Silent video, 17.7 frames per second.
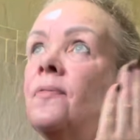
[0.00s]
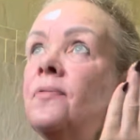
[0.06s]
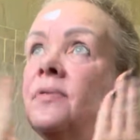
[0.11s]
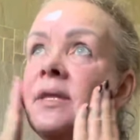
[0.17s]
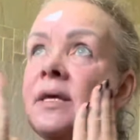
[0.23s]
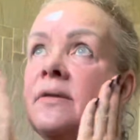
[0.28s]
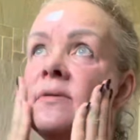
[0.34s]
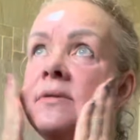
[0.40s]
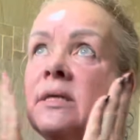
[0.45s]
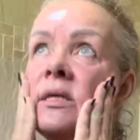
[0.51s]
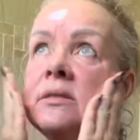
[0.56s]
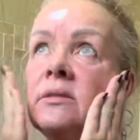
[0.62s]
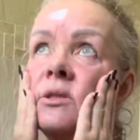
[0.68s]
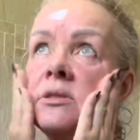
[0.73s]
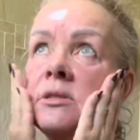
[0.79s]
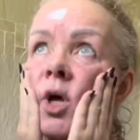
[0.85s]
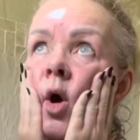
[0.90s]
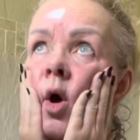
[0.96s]
then
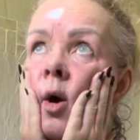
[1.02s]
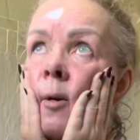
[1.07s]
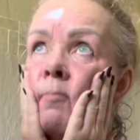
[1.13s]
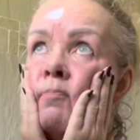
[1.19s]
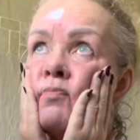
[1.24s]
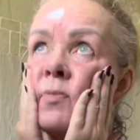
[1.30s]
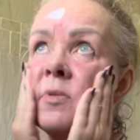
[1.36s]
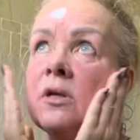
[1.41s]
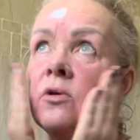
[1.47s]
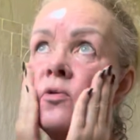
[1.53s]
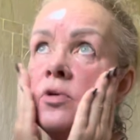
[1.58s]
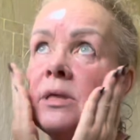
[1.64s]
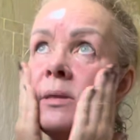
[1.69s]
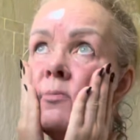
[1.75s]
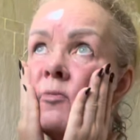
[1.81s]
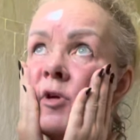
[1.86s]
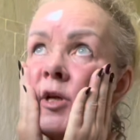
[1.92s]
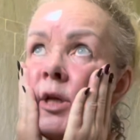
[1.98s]
it's the
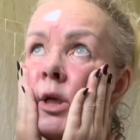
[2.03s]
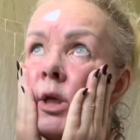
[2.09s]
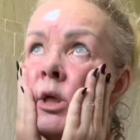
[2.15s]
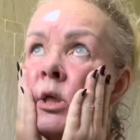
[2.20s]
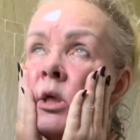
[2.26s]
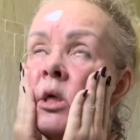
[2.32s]
cream will